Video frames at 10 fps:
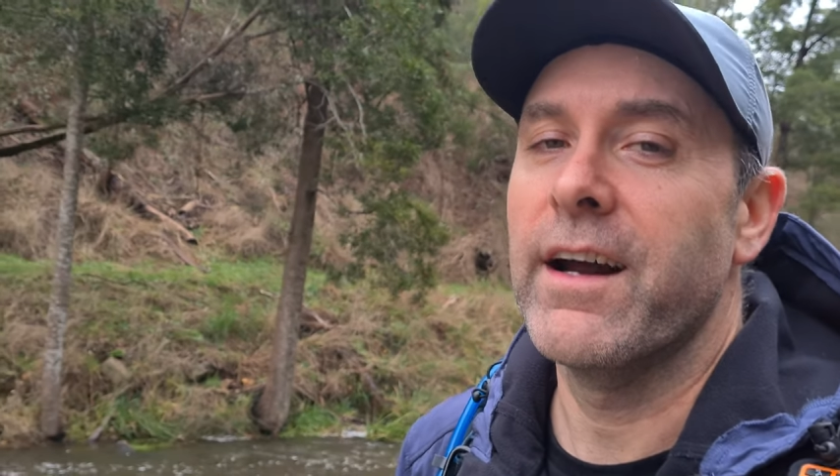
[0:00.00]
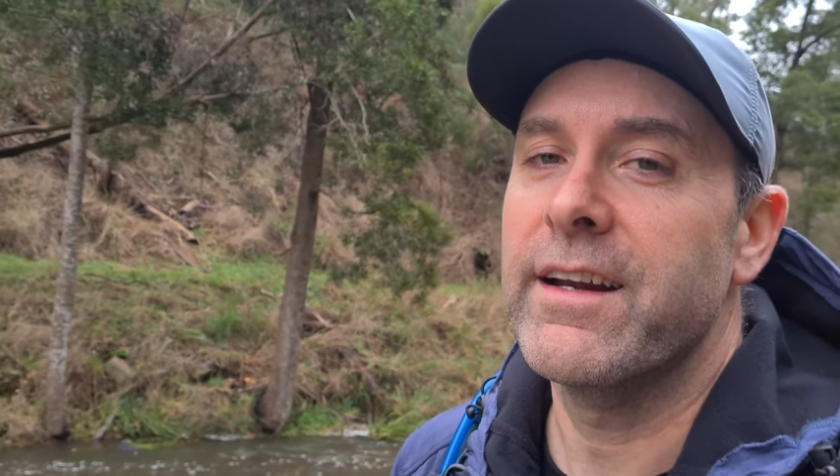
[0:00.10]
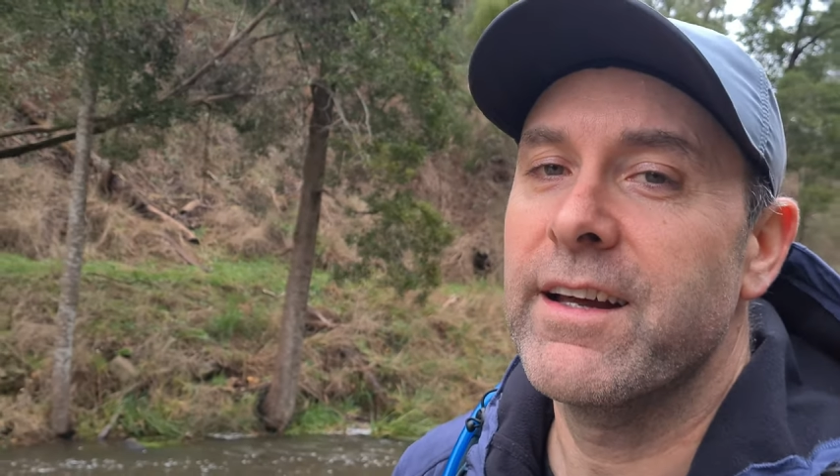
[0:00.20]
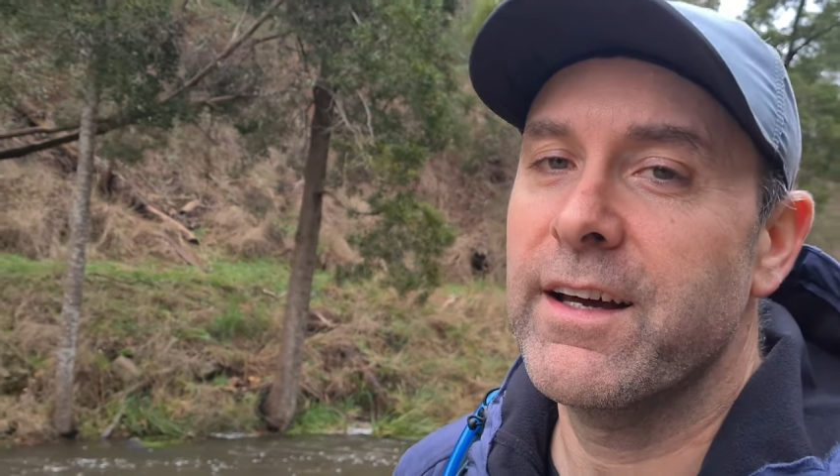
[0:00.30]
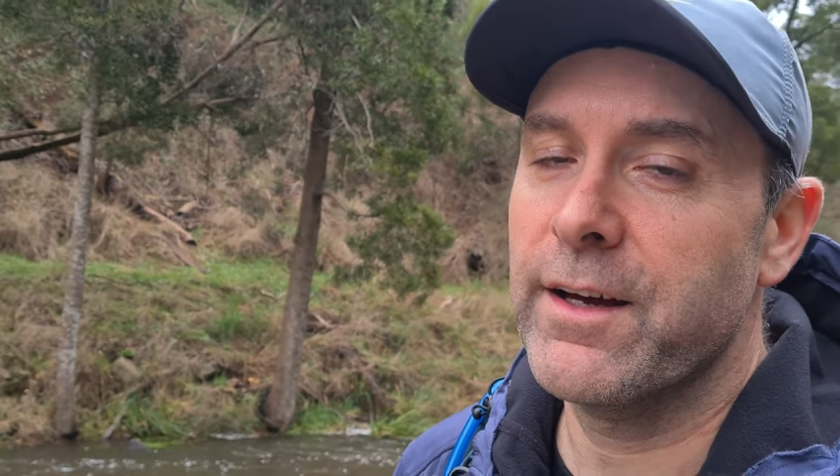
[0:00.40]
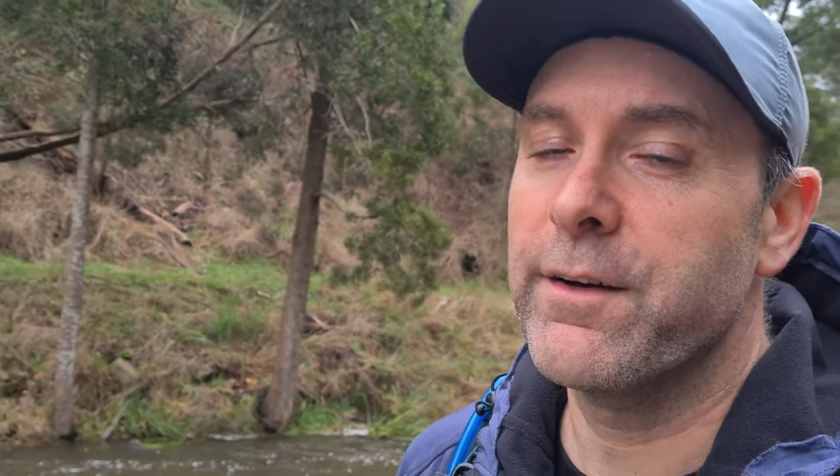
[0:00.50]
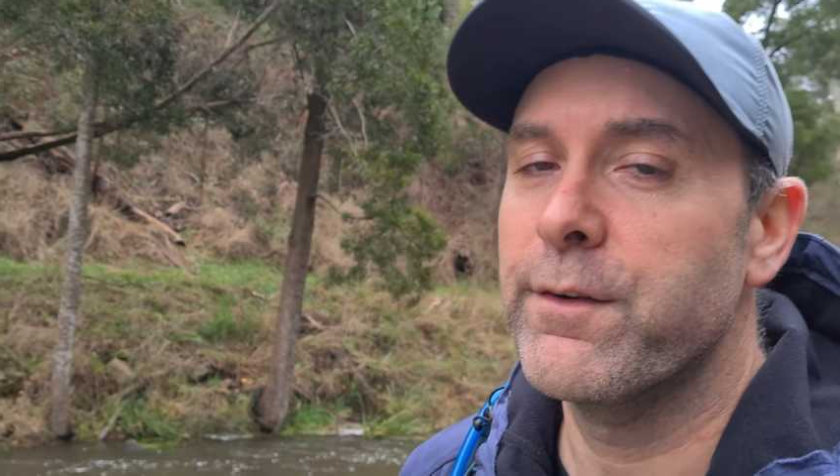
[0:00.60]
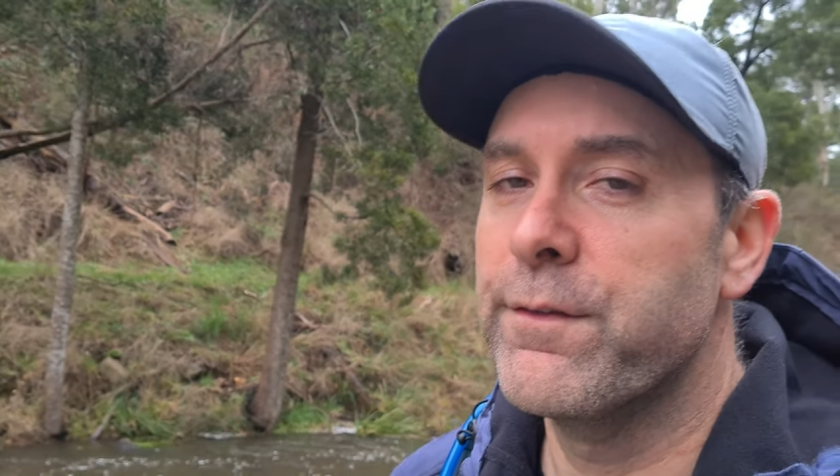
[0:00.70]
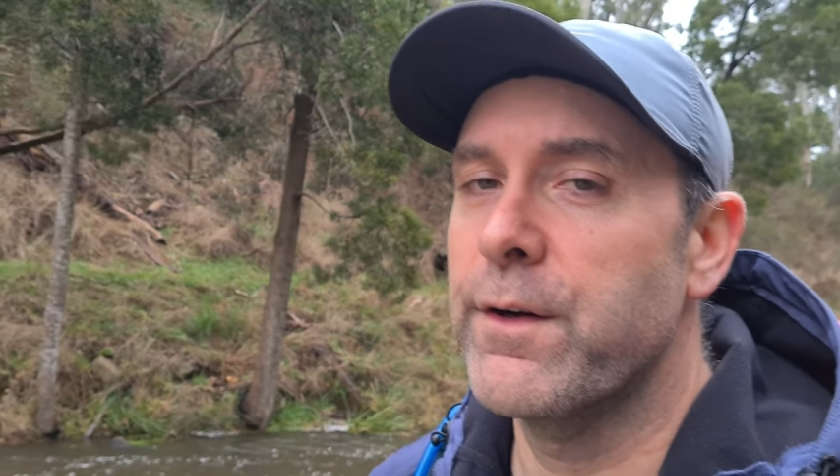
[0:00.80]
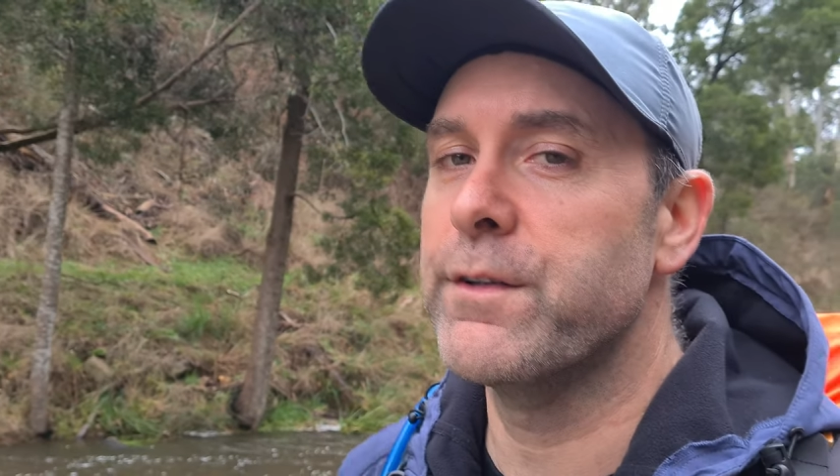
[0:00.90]
right,
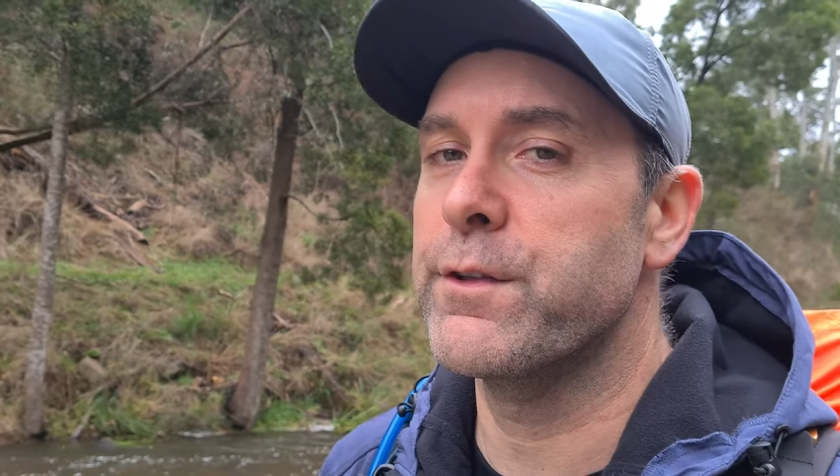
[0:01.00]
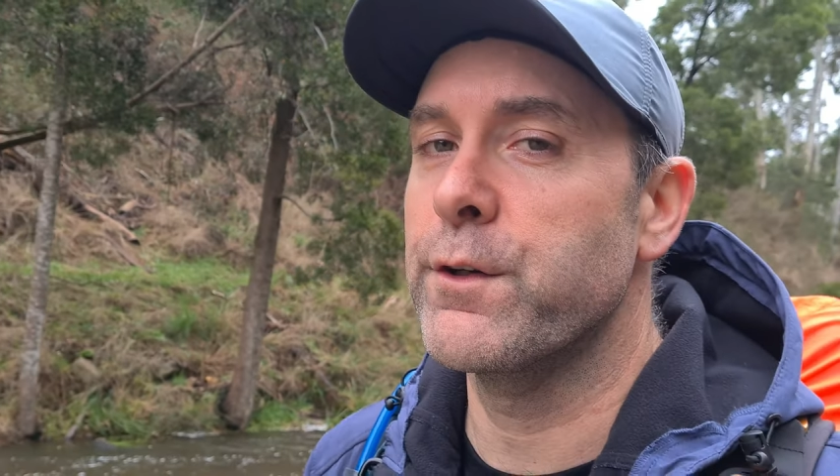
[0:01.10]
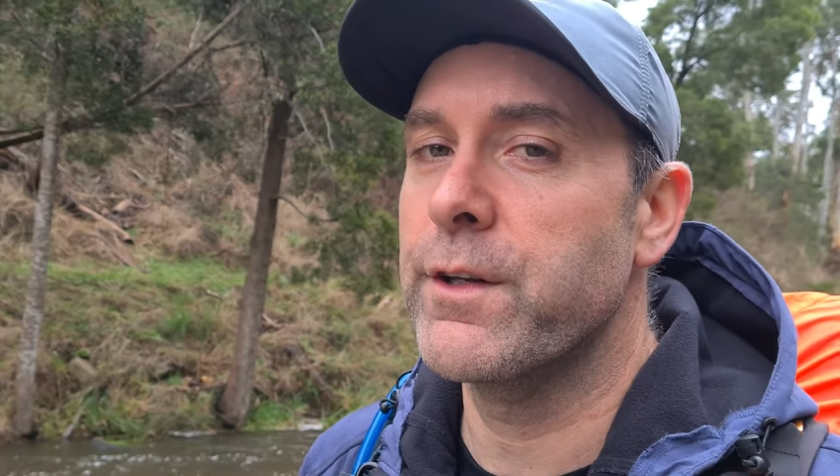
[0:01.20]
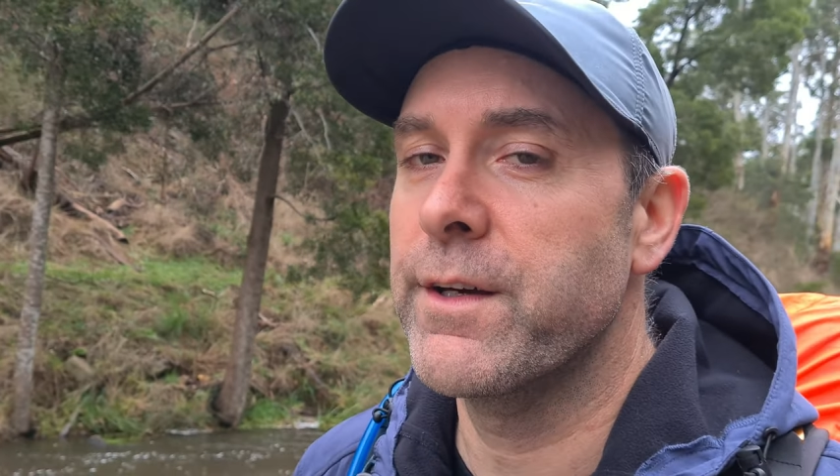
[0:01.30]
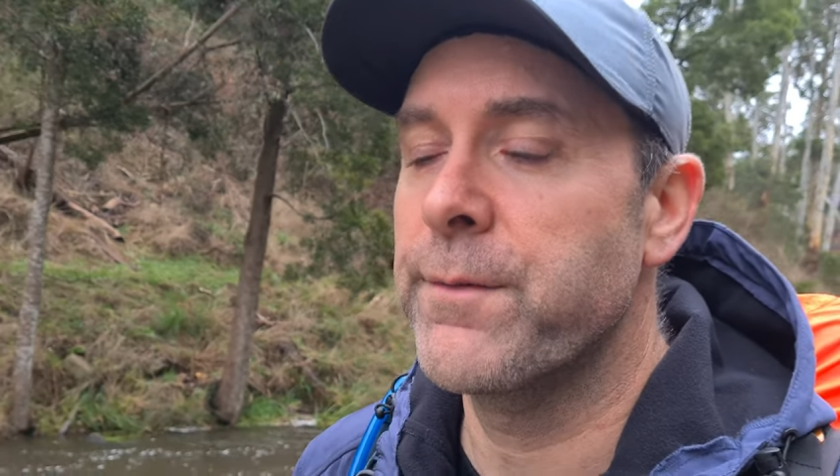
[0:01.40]
very soon.